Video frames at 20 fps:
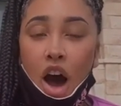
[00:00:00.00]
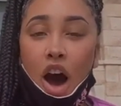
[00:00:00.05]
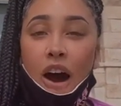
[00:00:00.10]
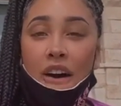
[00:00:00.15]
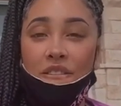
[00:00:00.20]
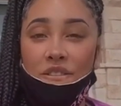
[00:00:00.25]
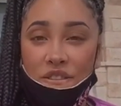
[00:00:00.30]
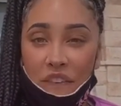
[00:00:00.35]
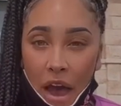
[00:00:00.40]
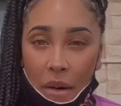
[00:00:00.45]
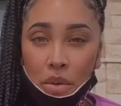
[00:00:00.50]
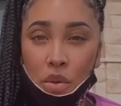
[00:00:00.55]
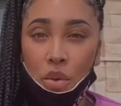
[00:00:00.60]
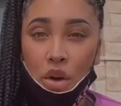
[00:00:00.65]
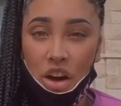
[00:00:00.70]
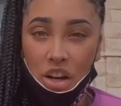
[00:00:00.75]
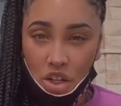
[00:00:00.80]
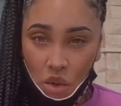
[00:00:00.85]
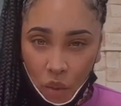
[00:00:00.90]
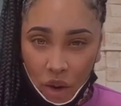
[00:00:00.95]
on
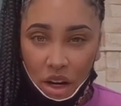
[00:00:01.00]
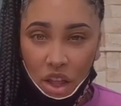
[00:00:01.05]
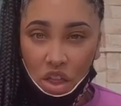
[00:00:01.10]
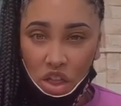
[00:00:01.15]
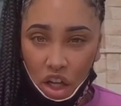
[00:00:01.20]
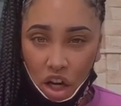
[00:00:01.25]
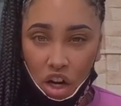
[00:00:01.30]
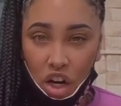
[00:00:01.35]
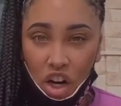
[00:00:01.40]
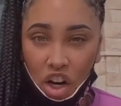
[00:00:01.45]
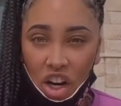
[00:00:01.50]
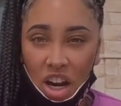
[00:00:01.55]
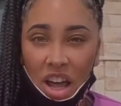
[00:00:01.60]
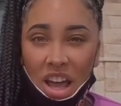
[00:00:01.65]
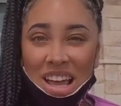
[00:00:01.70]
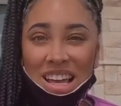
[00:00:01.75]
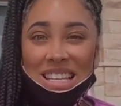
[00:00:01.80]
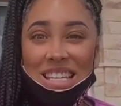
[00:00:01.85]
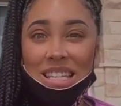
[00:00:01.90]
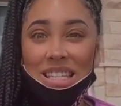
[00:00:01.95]
February 23rd.
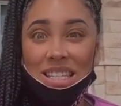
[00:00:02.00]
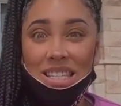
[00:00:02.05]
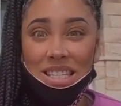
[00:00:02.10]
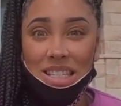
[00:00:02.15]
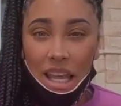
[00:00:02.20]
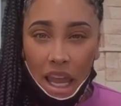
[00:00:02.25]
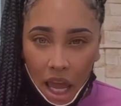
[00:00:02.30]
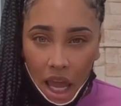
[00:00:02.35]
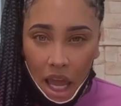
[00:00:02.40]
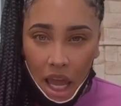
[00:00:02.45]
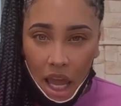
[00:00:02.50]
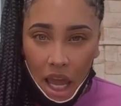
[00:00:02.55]
Stealing.